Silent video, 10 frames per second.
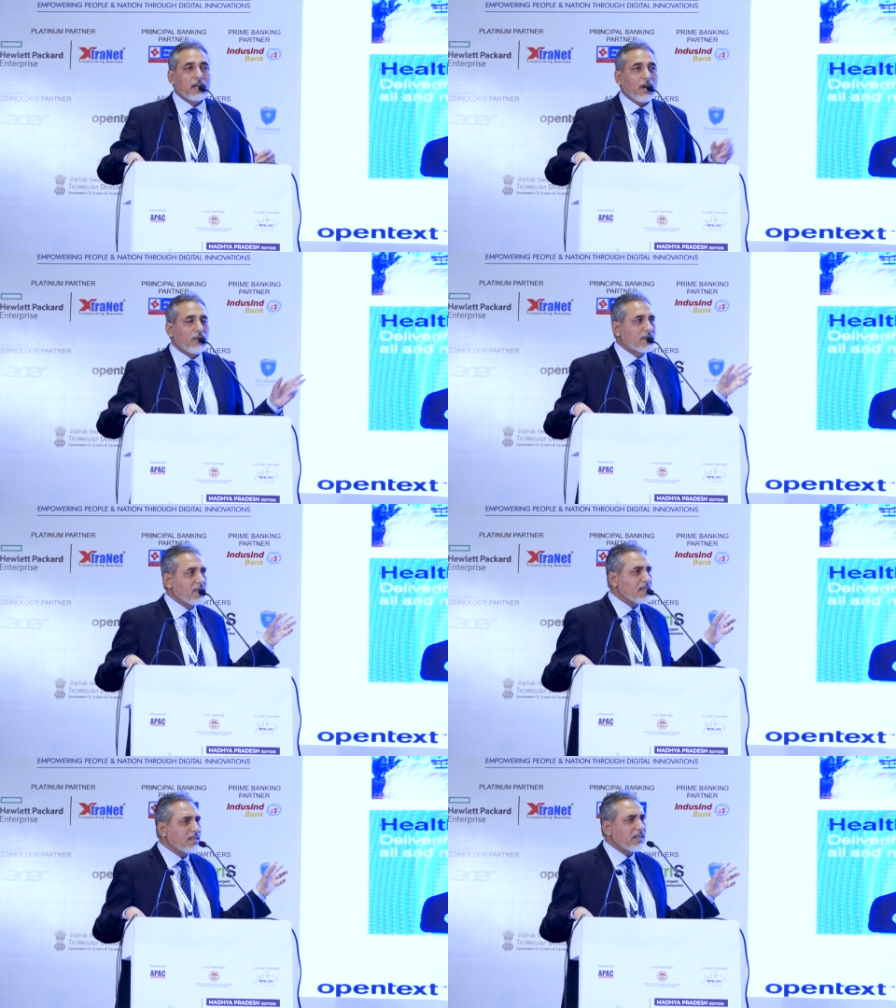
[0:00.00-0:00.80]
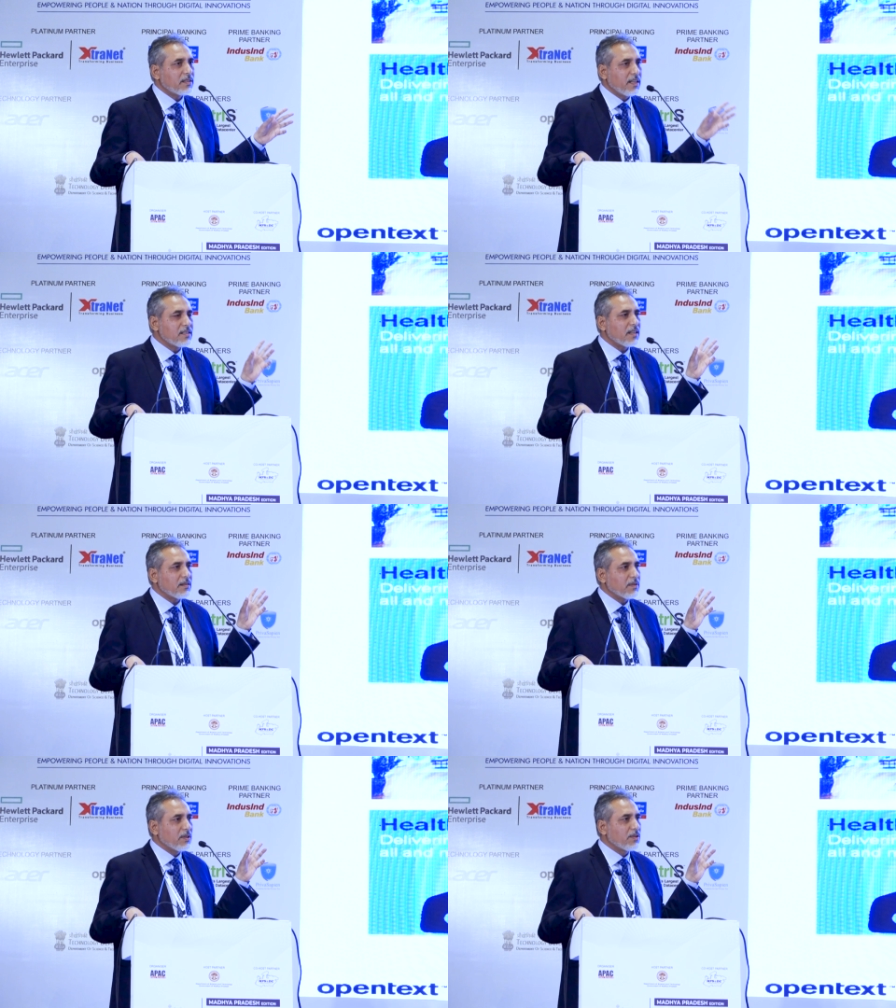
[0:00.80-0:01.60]
Now these are the things that
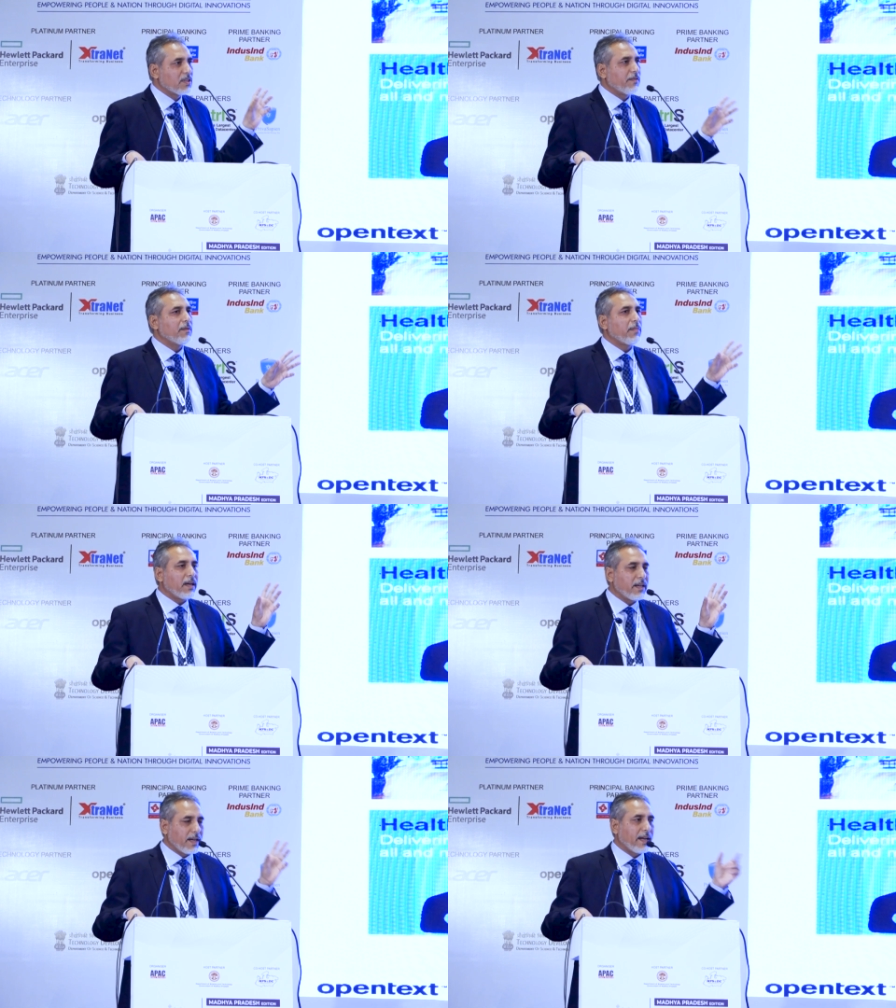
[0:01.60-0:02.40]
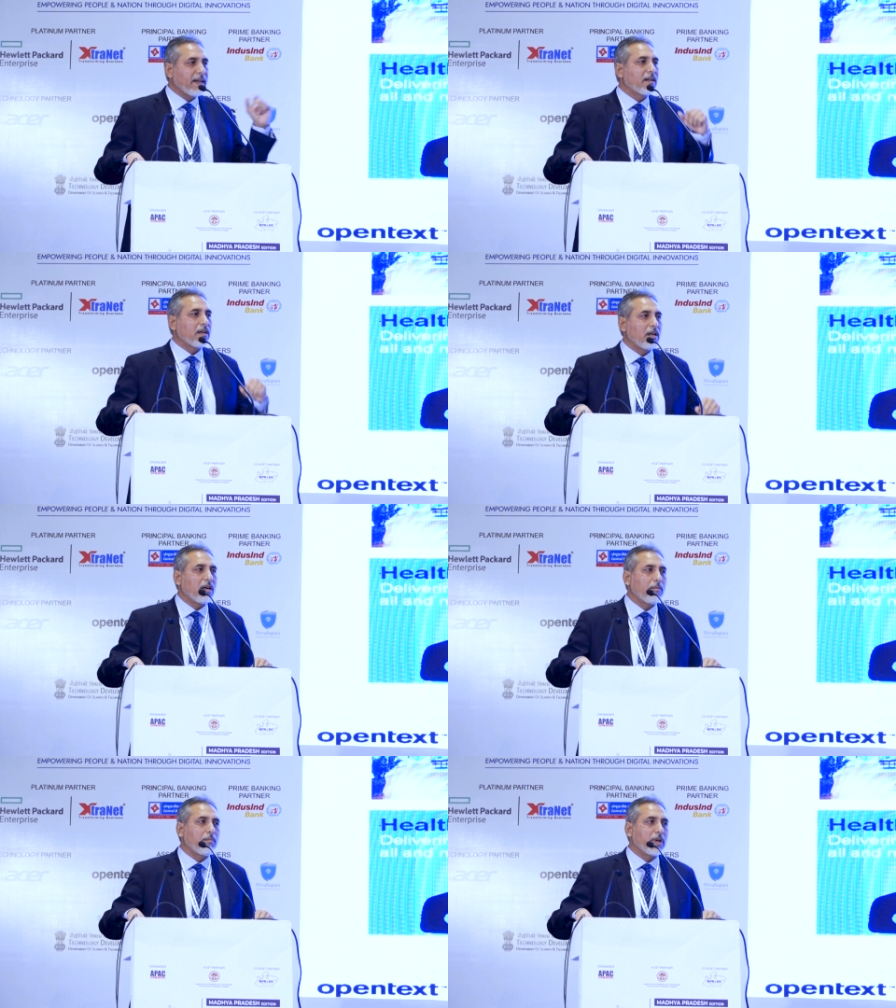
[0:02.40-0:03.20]
you know driven by again
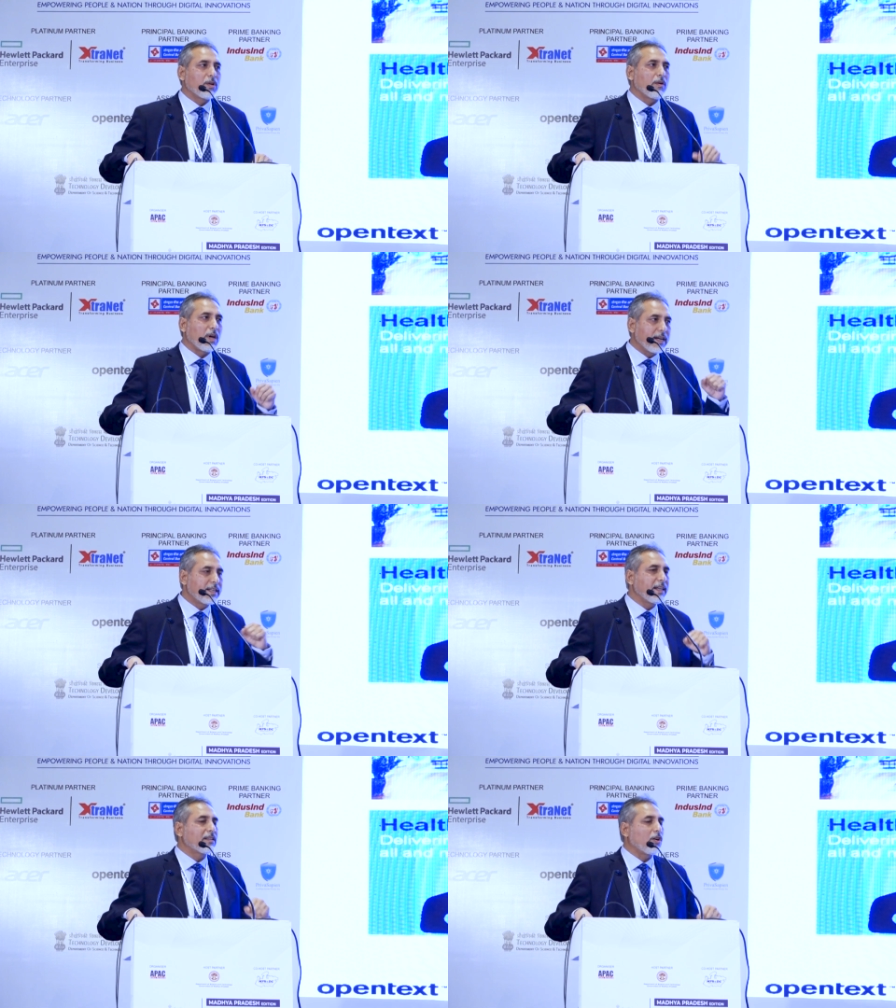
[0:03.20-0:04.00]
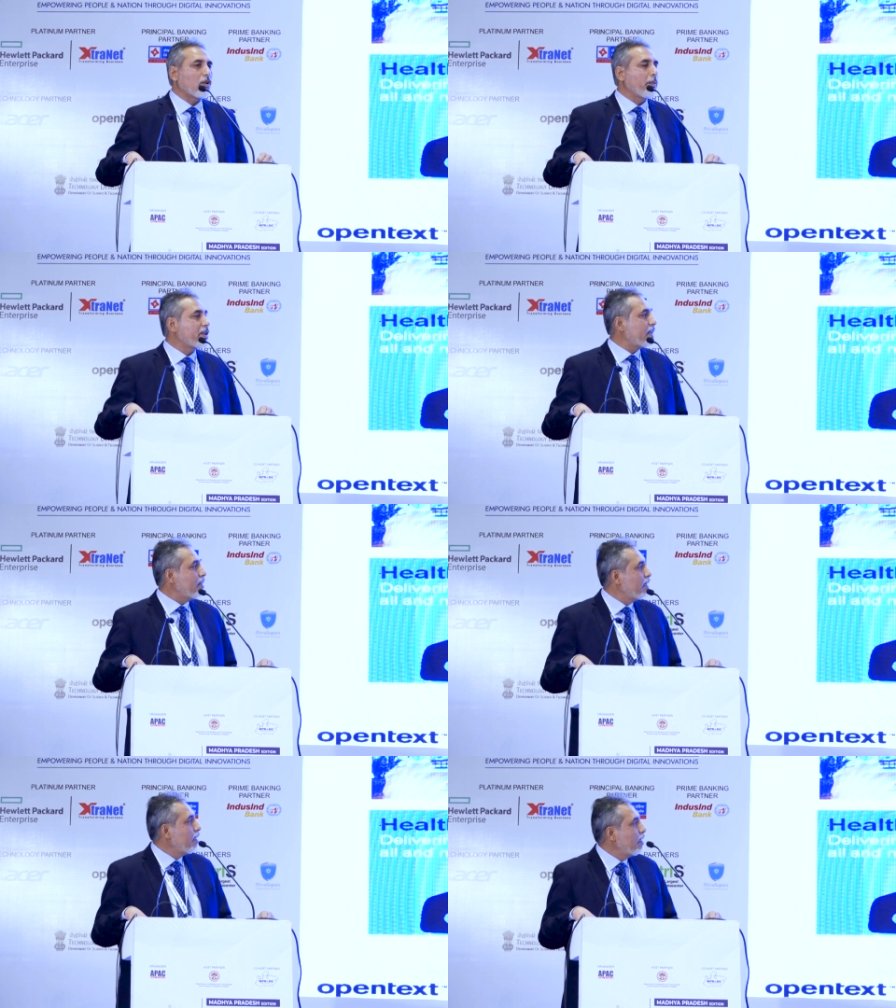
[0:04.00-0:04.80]
uh, you know IT and the automation,
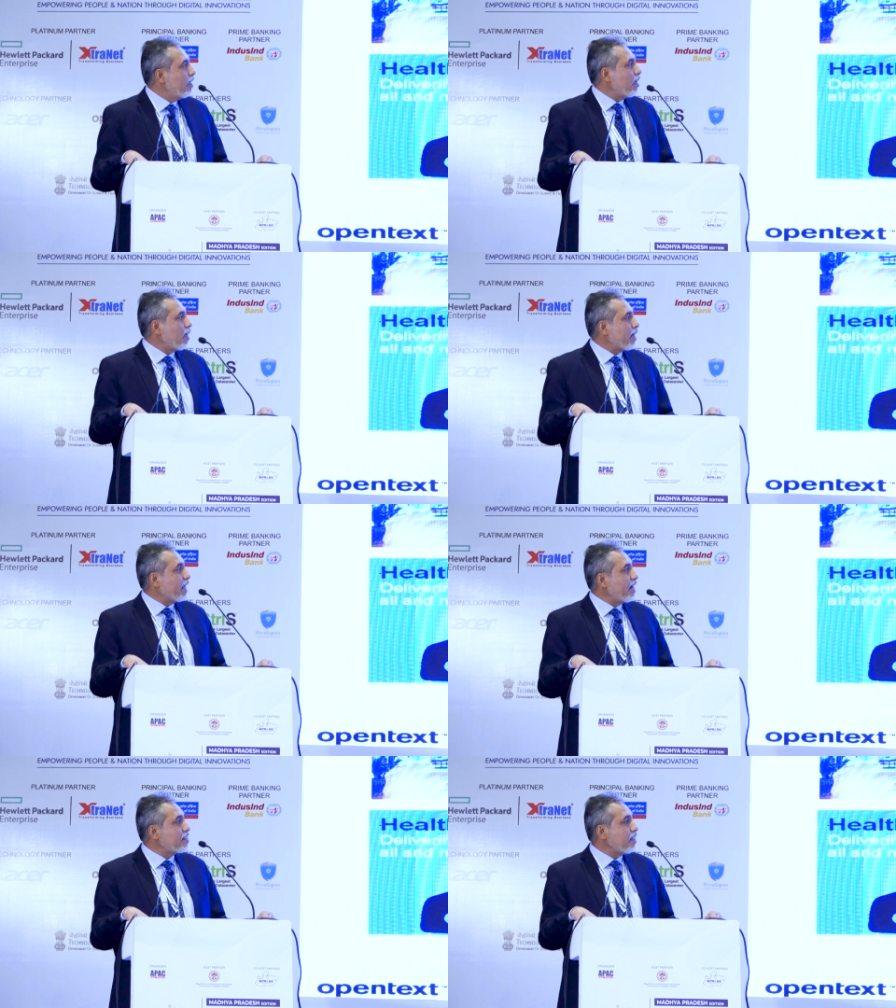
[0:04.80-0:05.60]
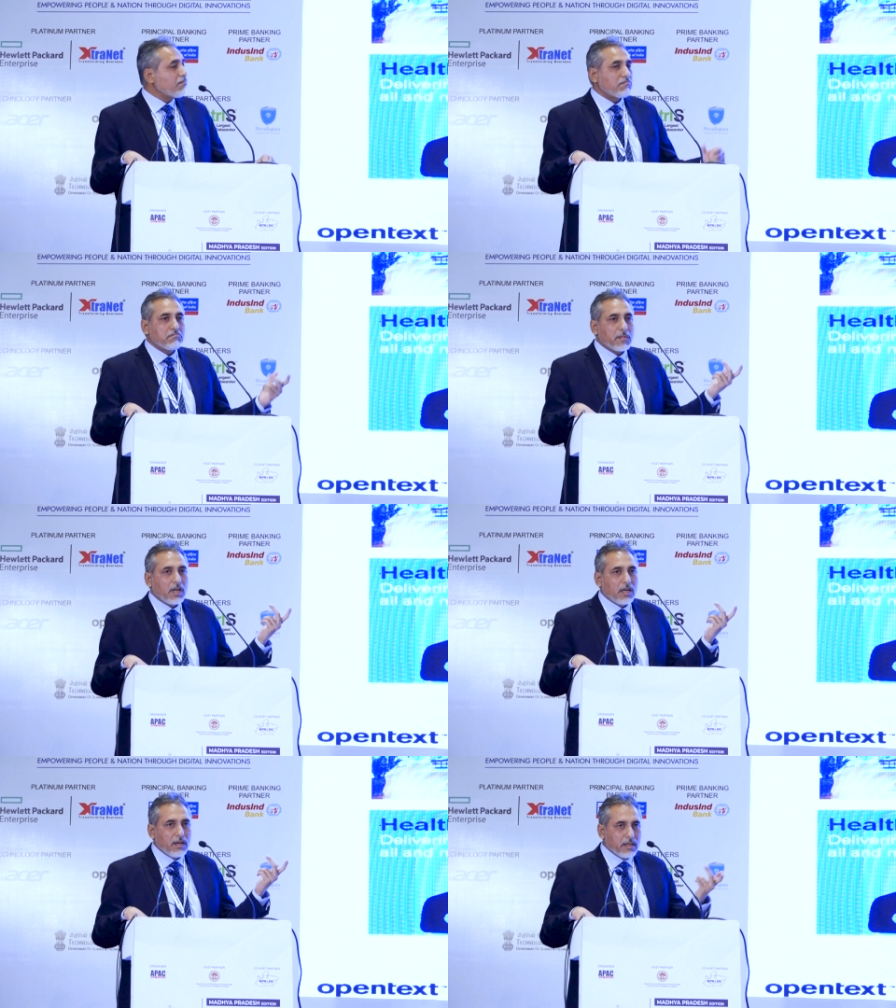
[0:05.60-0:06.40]
uh, energy
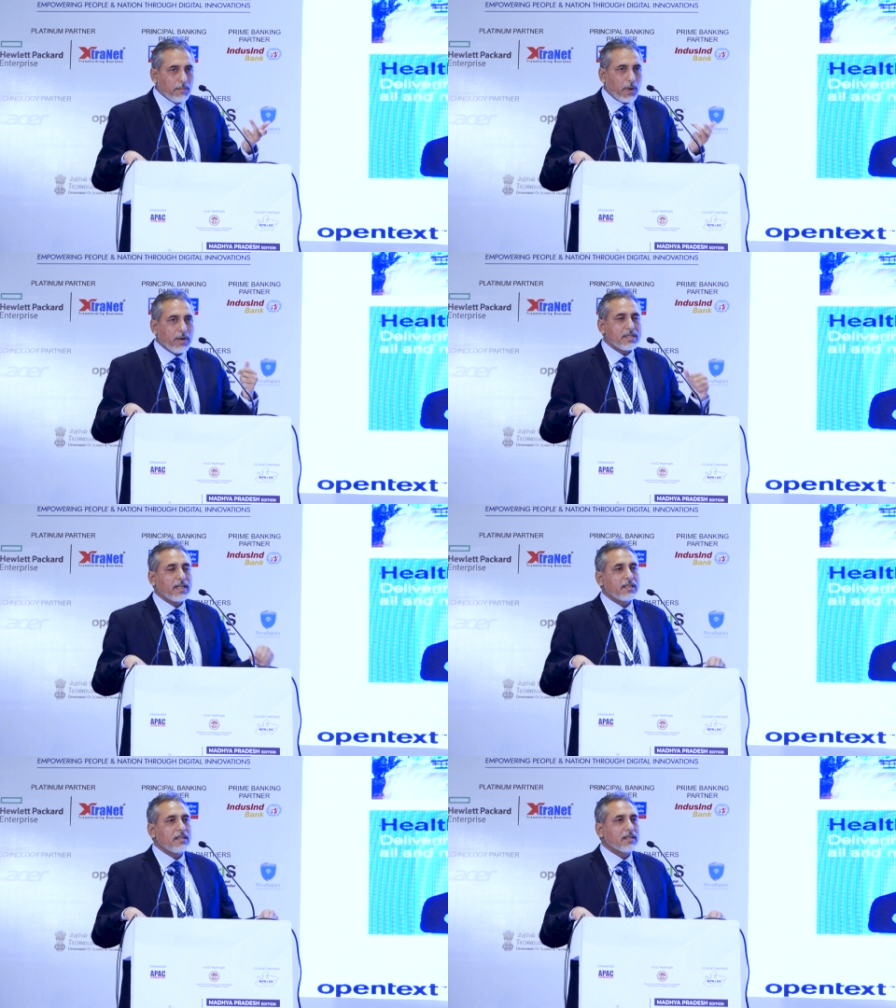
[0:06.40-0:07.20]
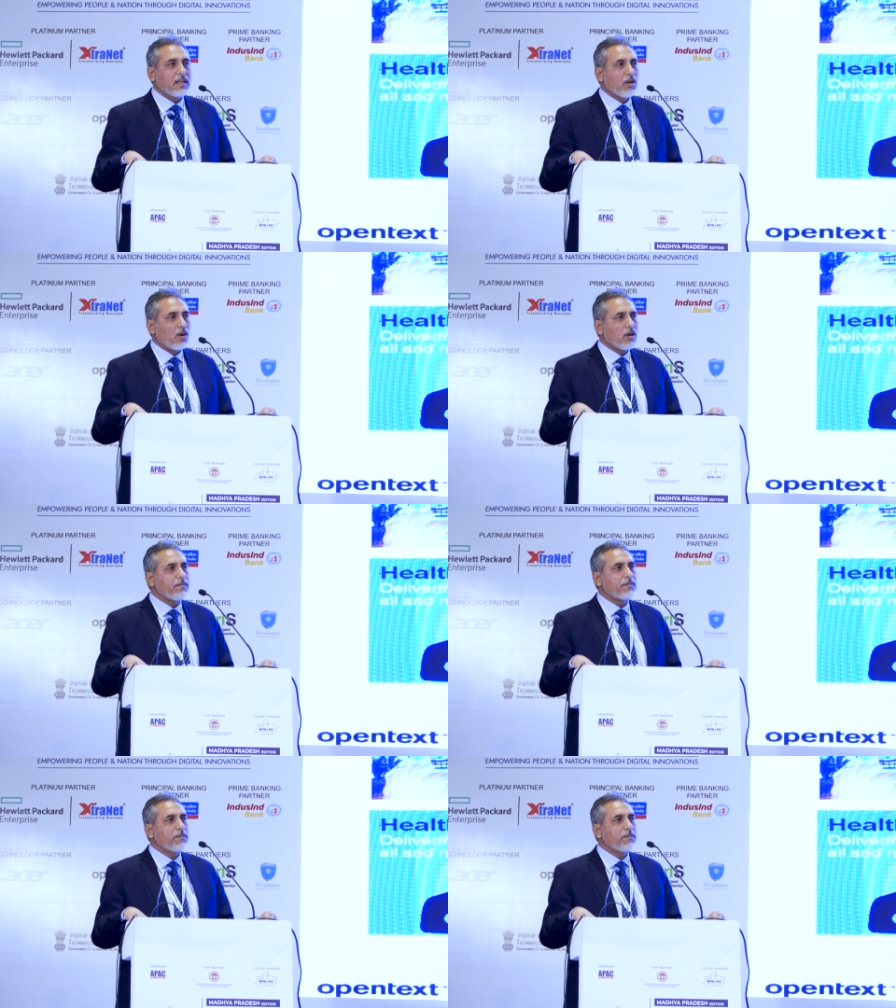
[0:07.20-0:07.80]
uh, in the power sector. There are a lot of